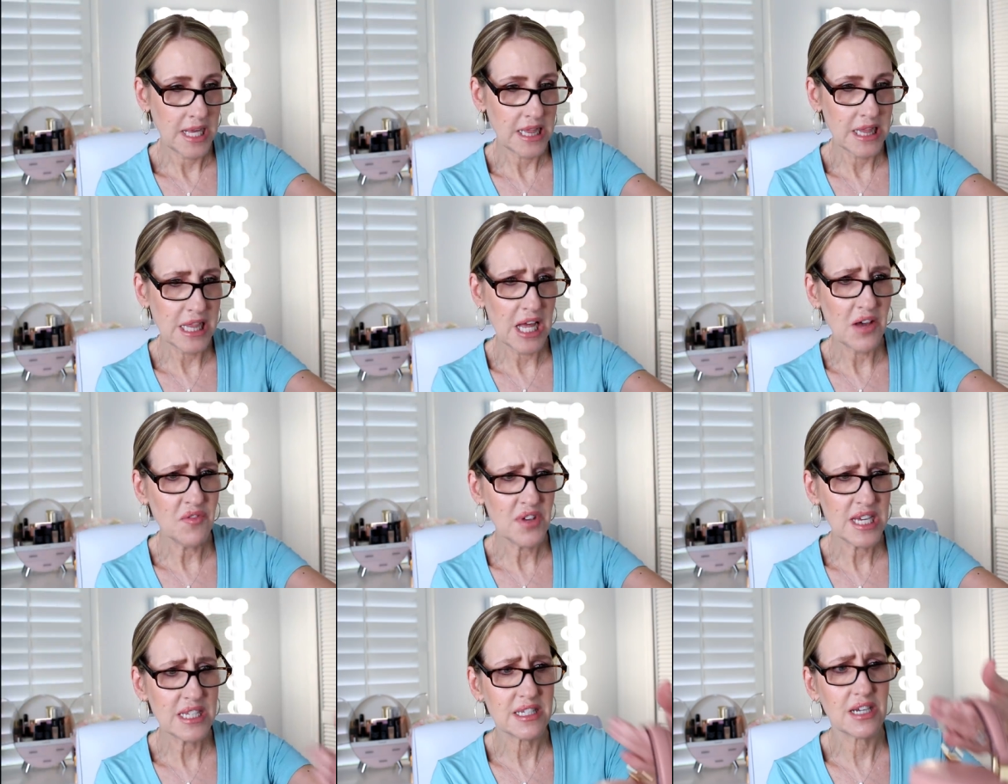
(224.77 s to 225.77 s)
I love
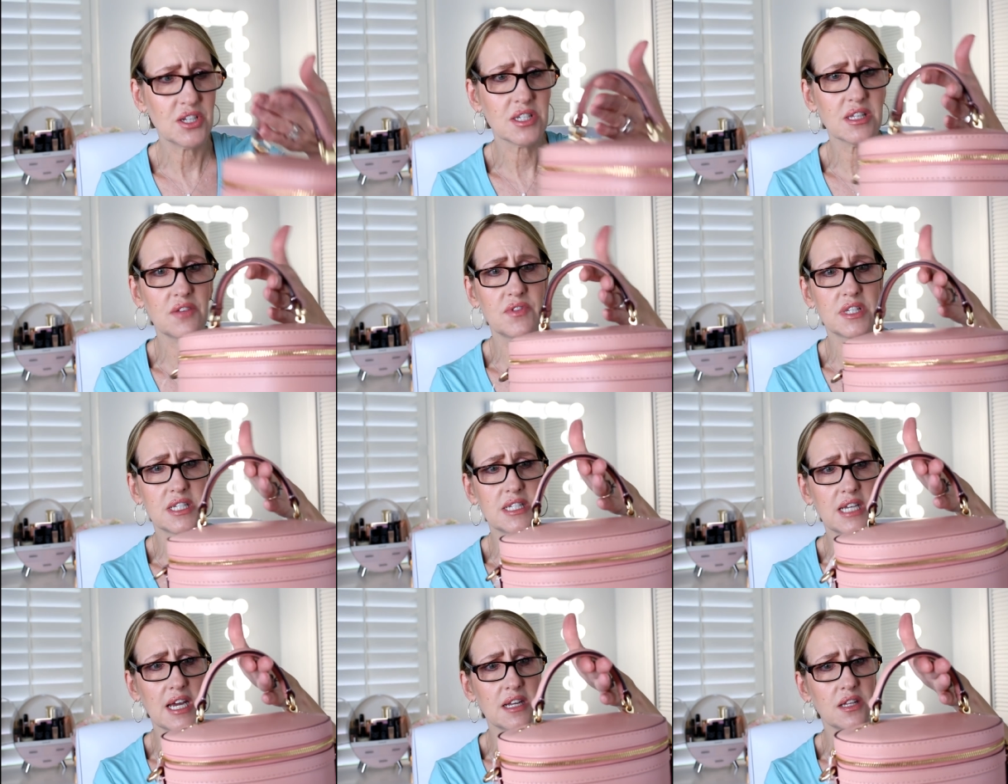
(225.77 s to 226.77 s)
it. I just love the
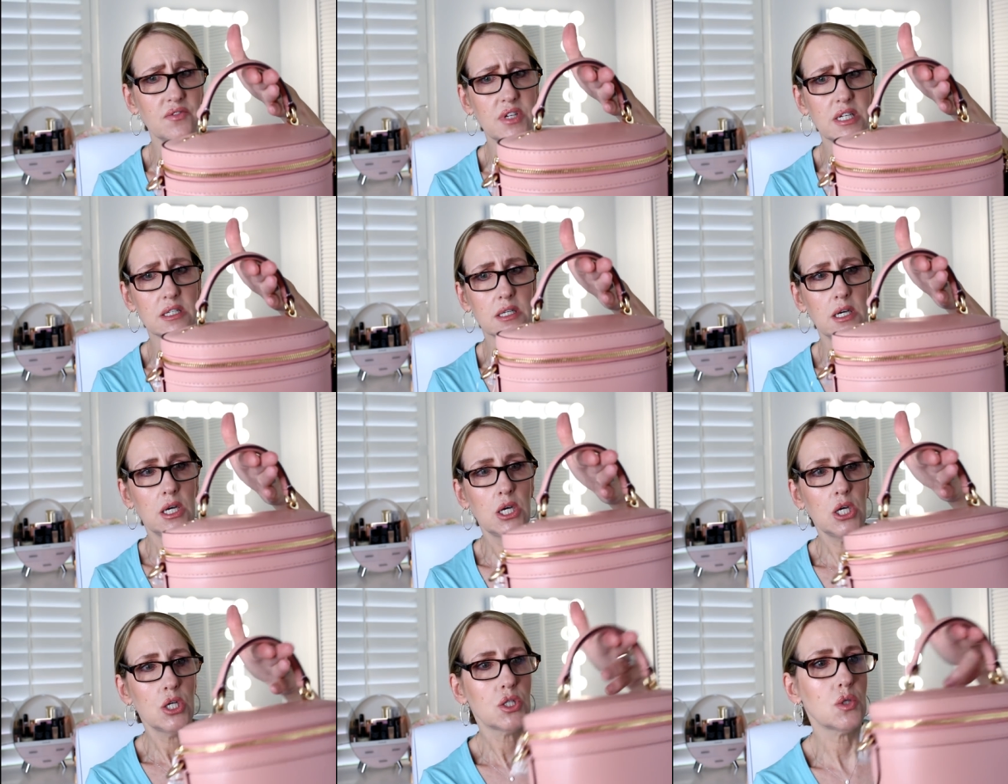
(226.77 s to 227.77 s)
style of it.
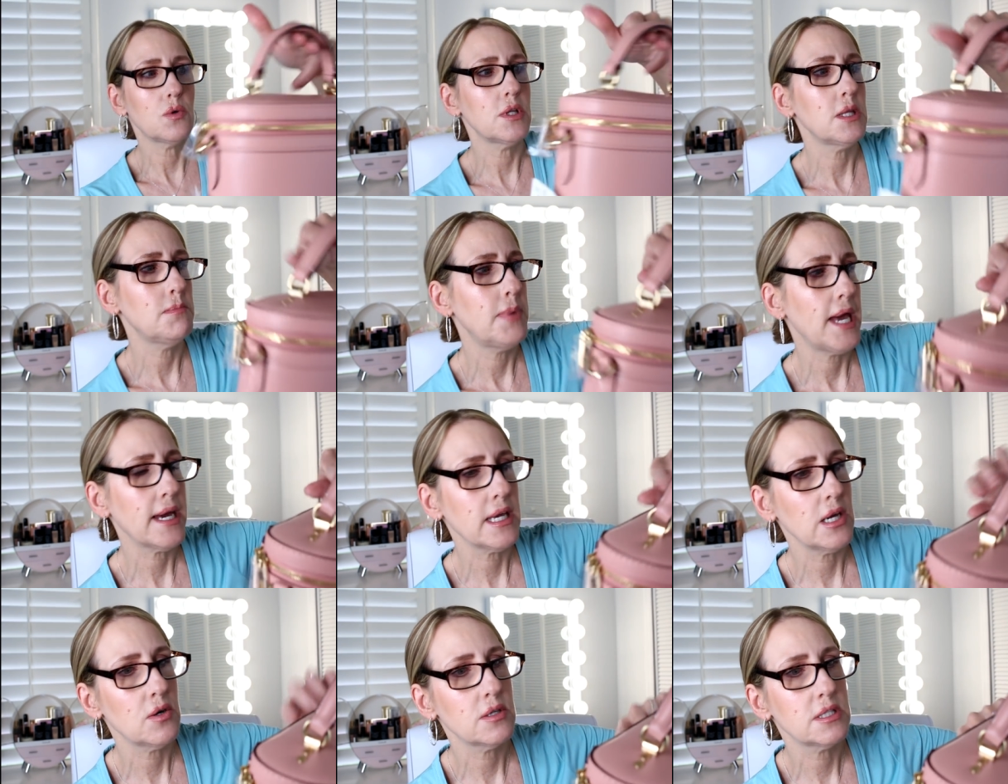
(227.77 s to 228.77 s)
So in the back
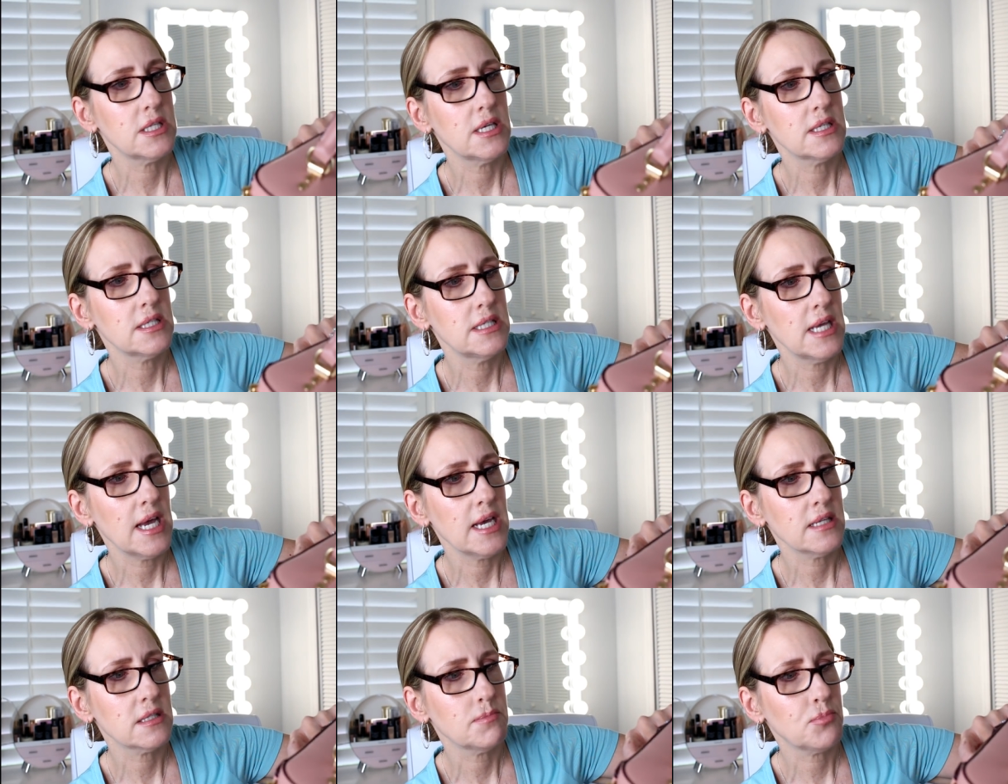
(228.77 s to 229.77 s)
here, it says,
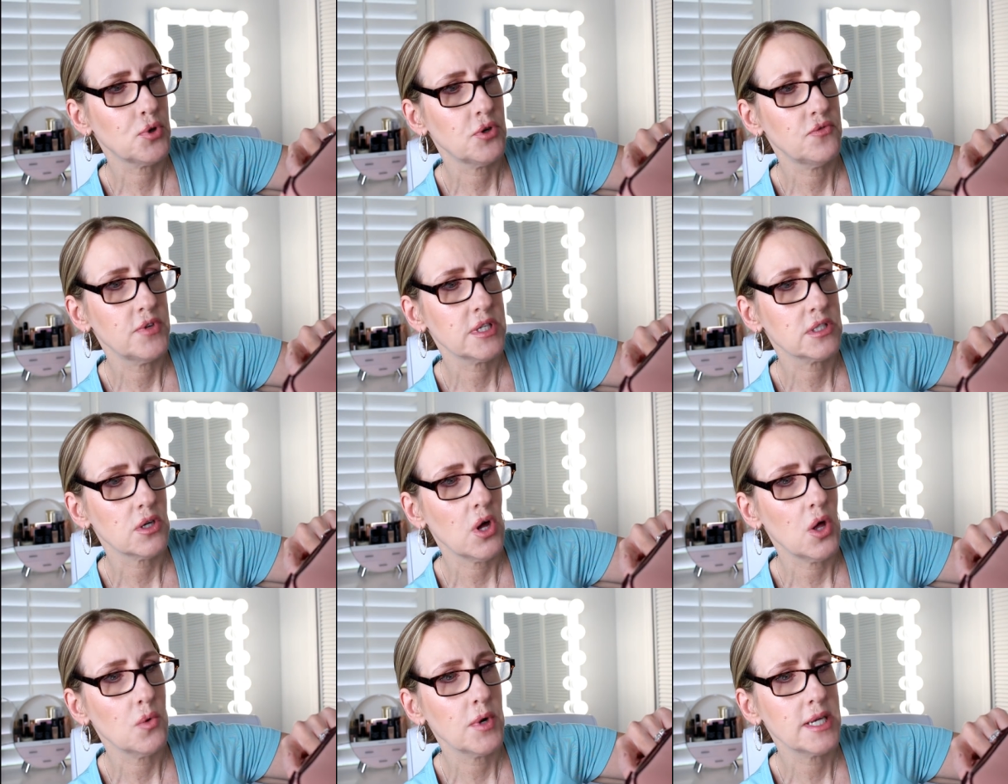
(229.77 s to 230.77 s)
not perfect,
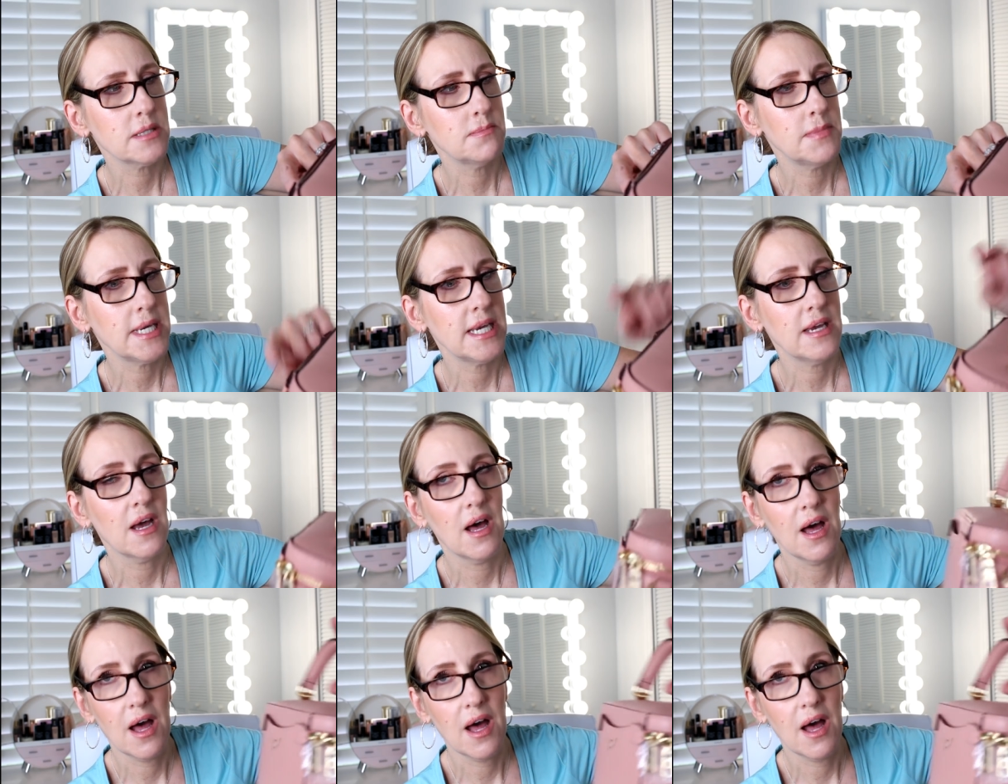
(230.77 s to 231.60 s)
always me.